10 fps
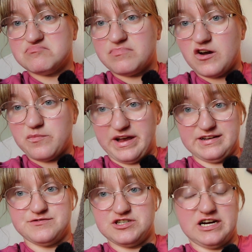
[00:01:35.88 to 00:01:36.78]
pair of
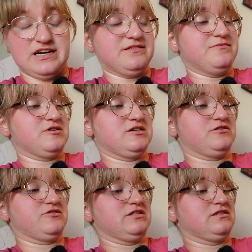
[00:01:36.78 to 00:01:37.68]
pants for
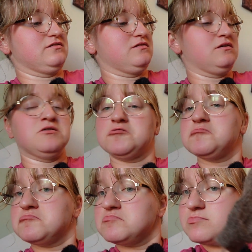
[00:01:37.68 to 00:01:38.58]
children,
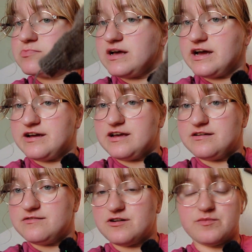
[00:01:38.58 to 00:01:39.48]
I
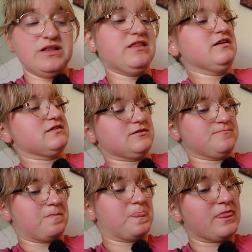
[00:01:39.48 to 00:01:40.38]
recommend this.
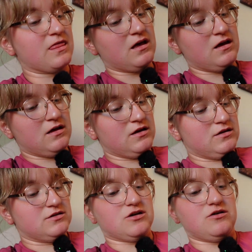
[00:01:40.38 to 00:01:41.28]

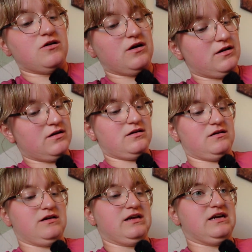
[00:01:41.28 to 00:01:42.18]
So
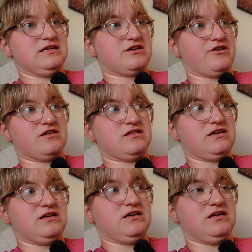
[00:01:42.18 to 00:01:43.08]
it is
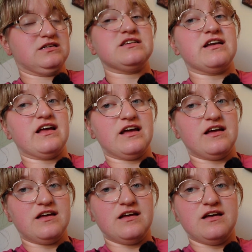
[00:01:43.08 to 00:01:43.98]
currently Sunday,
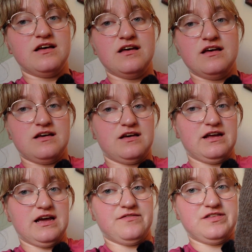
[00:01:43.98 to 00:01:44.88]
and I
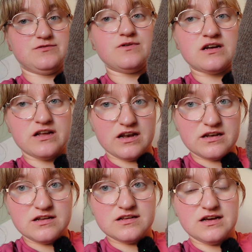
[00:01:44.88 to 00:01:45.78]
have this one
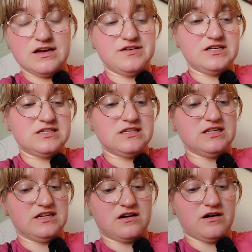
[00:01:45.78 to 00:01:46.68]
done. I finished this
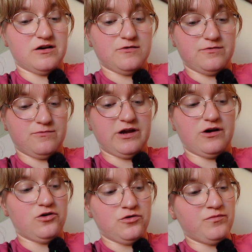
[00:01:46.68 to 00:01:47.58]
in the car on the way
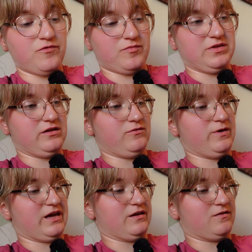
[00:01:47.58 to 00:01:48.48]
home from a little
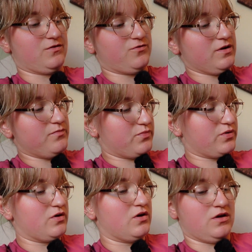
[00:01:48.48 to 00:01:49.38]
weekend trip,
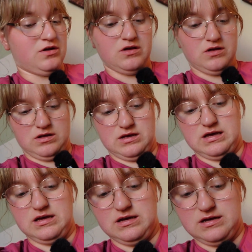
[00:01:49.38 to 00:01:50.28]

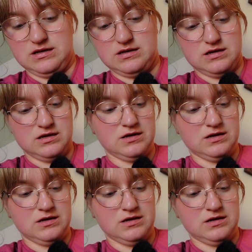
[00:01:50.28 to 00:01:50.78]
and